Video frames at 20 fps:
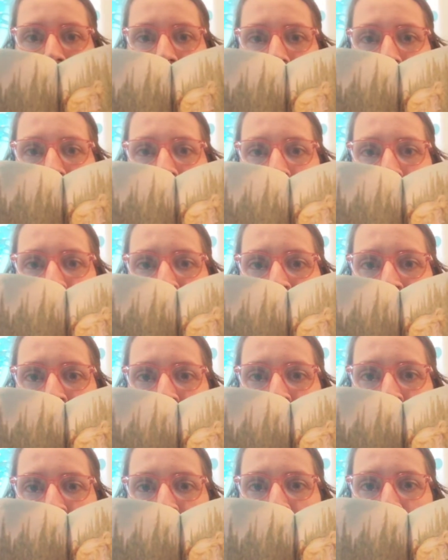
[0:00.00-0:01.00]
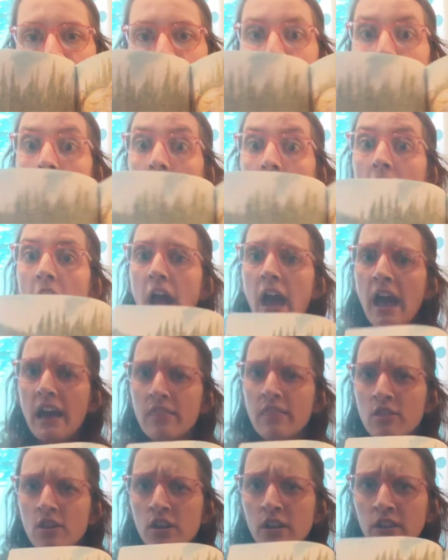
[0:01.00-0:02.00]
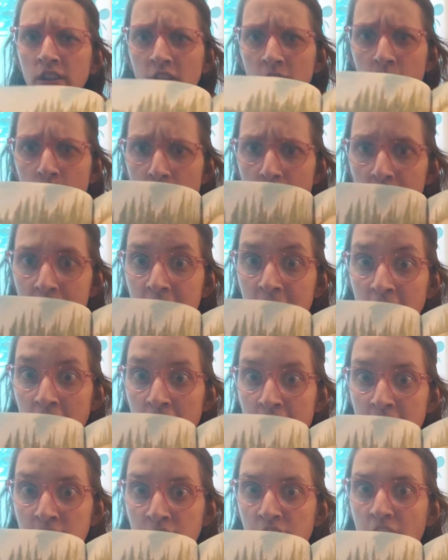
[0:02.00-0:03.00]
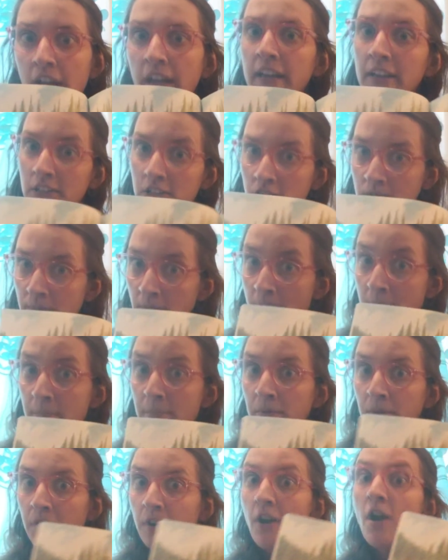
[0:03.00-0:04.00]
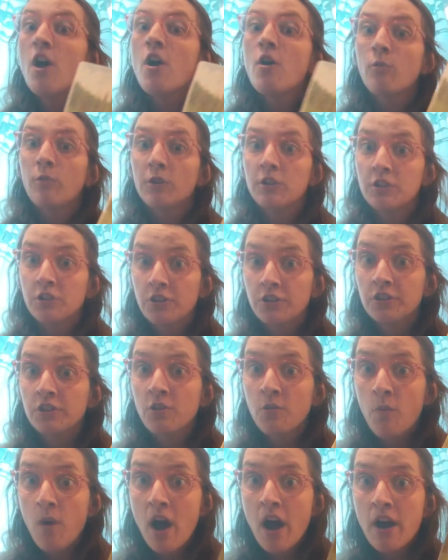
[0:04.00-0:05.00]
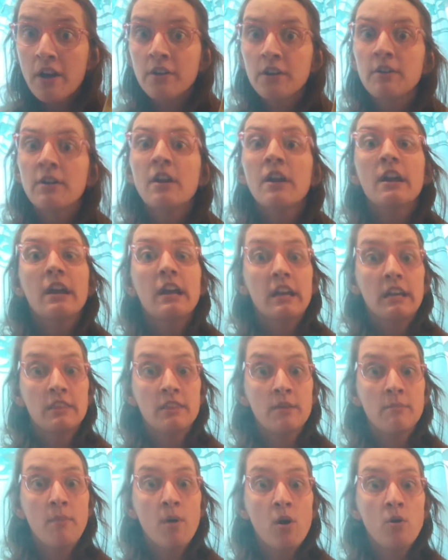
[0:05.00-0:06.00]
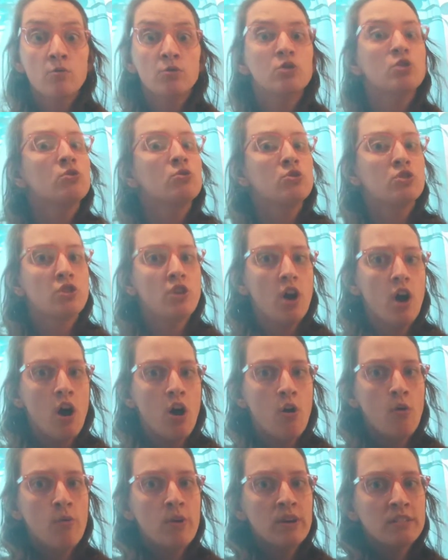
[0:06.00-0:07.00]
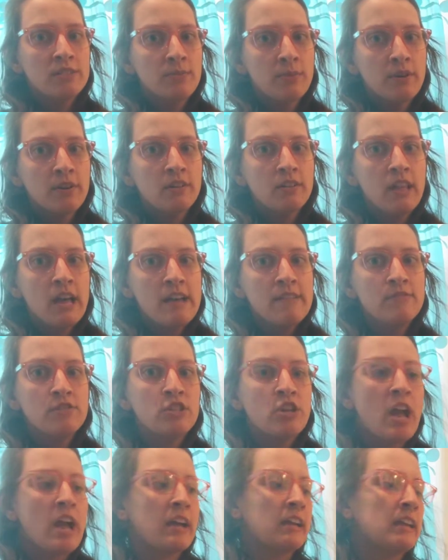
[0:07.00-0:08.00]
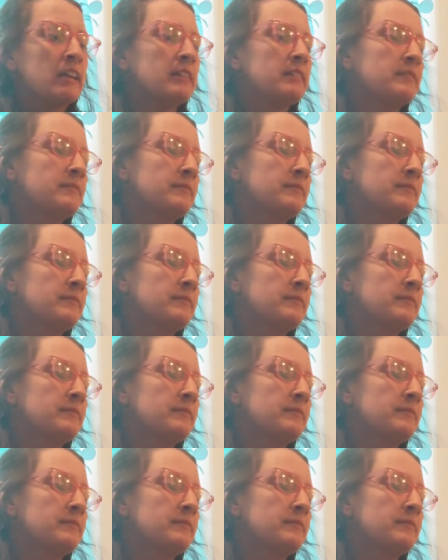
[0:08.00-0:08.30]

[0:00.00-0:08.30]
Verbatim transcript: They're in the canoe. And look, they're wearing life jackets. Remember, when you're in the water, in the boat, you should always wear a life jacket.